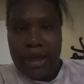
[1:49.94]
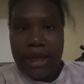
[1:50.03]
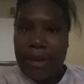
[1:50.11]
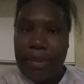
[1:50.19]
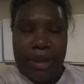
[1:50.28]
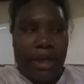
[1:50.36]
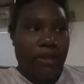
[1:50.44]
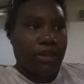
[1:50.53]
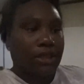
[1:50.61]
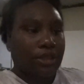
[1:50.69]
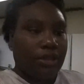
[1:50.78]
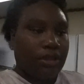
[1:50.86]
up and out
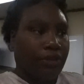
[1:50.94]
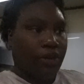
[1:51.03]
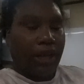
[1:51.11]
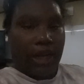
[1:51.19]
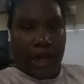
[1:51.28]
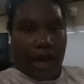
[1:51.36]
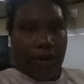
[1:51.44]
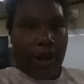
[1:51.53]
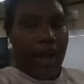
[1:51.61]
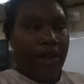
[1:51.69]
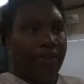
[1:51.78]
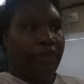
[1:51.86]
since we're like an hour and a
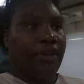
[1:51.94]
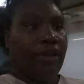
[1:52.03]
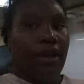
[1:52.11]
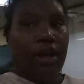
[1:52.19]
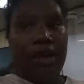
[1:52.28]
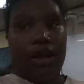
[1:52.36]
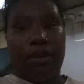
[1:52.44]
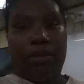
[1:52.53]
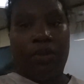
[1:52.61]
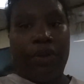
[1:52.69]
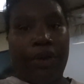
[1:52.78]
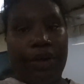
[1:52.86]
half.
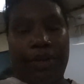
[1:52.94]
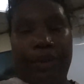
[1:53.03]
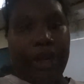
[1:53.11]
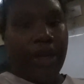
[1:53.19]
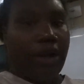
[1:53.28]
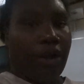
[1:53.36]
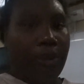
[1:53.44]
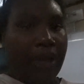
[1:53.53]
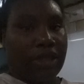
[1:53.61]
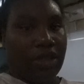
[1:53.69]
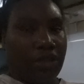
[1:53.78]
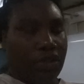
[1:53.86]
We're already ready to go back
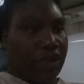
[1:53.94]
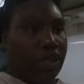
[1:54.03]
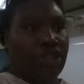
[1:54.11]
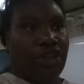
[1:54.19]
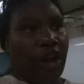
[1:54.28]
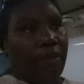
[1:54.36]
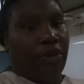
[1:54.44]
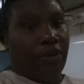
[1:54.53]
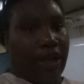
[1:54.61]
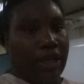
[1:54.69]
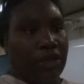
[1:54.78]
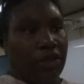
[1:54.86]
to the storage and grab the
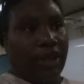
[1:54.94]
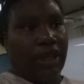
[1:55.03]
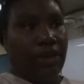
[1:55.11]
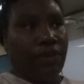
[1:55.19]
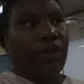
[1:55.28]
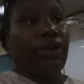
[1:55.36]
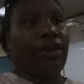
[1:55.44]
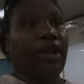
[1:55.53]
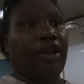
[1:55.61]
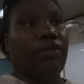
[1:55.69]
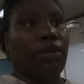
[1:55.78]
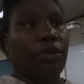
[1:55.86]
rest, so I think we only
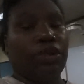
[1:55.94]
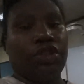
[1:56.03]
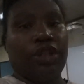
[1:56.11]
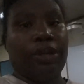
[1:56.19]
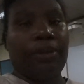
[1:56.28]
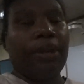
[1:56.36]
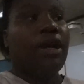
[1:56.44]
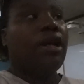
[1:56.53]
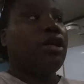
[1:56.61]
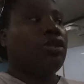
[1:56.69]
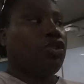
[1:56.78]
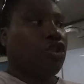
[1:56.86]
have one more trip
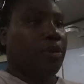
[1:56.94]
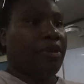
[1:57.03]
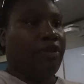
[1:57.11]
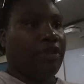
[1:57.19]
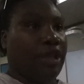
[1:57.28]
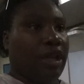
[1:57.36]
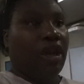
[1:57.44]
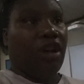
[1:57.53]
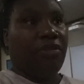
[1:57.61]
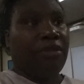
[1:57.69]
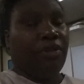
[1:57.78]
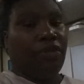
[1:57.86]
to drop everything
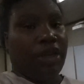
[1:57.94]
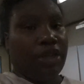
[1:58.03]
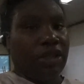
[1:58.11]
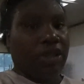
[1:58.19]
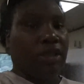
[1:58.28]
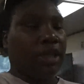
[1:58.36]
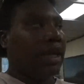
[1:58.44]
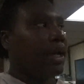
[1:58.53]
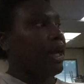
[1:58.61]
off before I start setting